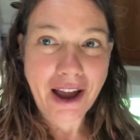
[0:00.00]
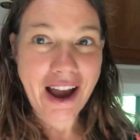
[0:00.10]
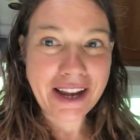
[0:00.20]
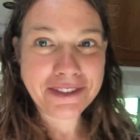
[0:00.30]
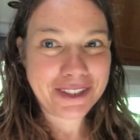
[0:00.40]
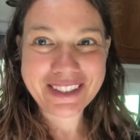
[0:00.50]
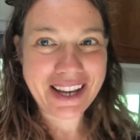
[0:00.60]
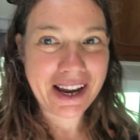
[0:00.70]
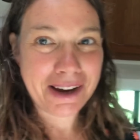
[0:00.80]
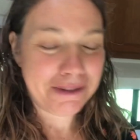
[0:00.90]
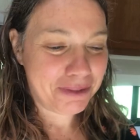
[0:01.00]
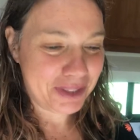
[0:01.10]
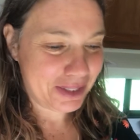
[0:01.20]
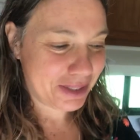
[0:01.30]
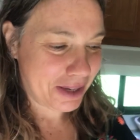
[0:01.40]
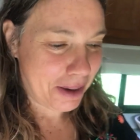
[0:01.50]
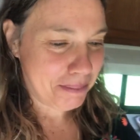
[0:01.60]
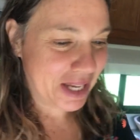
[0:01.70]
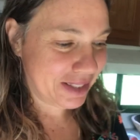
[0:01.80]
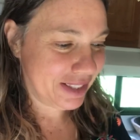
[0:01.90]
I just have this
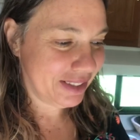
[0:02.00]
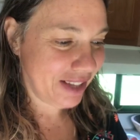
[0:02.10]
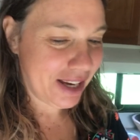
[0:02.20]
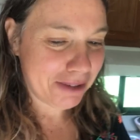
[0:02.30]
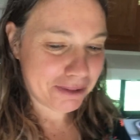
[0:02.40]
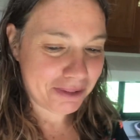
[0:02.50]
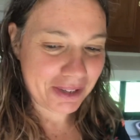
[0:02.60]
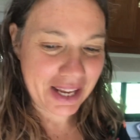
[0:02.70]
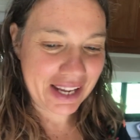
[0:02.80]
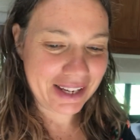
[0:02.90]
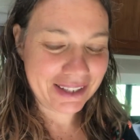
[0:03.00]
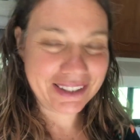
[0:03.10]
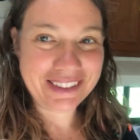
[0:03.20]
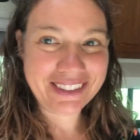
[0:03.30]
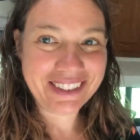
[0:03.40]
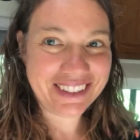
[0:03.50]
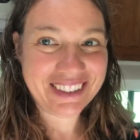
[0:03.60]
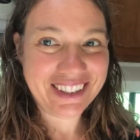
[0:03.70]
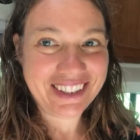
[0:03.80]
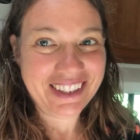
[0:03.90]
amazing life and
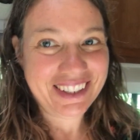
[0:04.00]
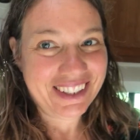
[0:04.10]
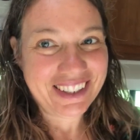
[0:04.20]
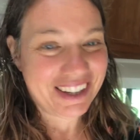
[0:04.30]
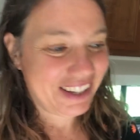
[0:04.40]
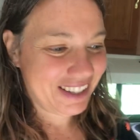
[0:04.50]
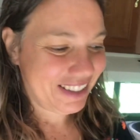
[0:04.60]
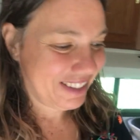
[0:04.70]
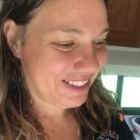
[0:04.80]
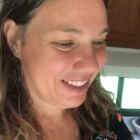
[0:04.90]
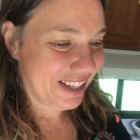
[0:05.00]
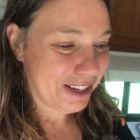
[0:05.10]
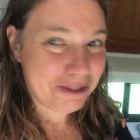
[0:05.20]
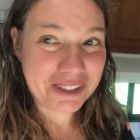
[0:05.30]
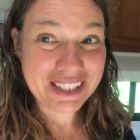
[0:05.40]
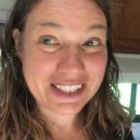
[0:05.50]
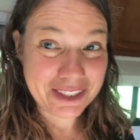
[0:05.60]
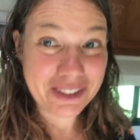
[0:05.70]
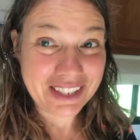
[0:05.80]
uh, it's a gift. It's,